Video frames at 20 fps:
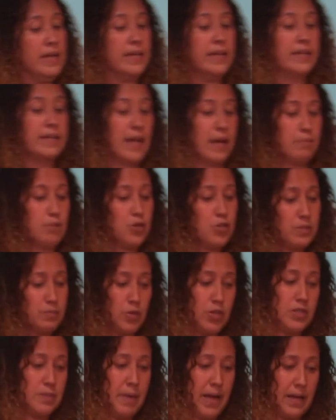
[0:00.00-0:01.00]
Now, most
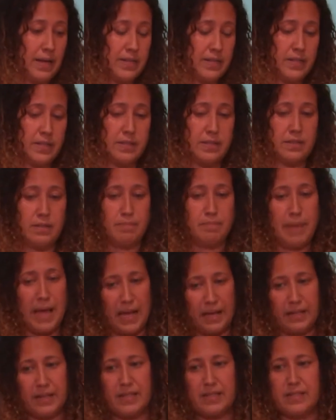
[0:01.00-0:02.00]

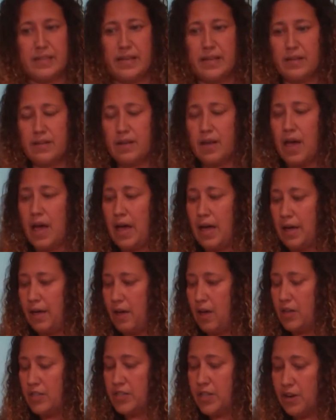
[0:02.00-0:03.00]
municipalities in
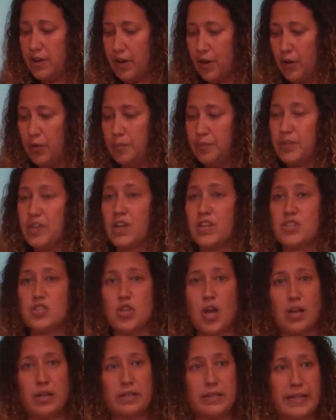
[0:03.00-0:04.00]
Ontario
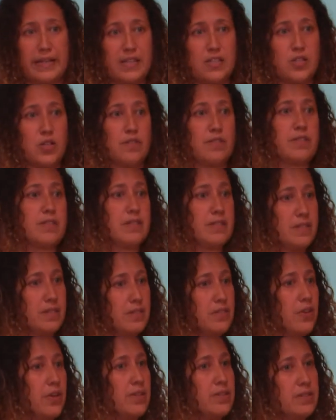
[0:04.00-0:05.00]
consolidated services and
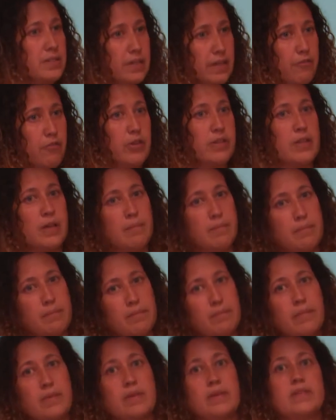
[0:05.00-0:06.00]
started delivering
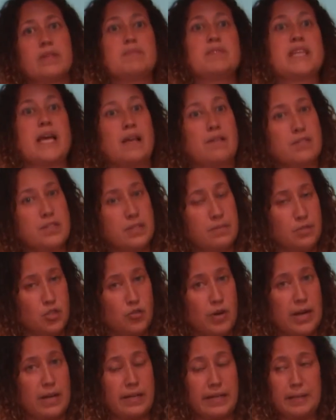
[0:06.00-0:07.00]
them themselves
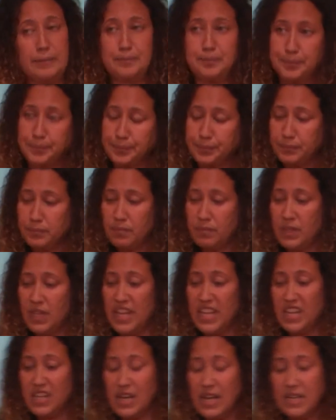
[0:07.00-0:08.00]
directly.
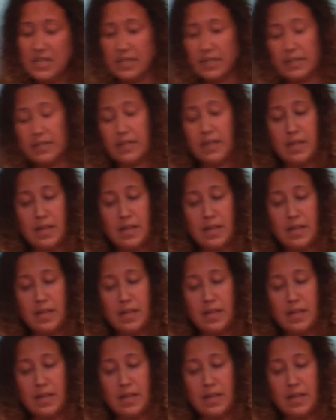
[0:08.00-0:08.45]
In London,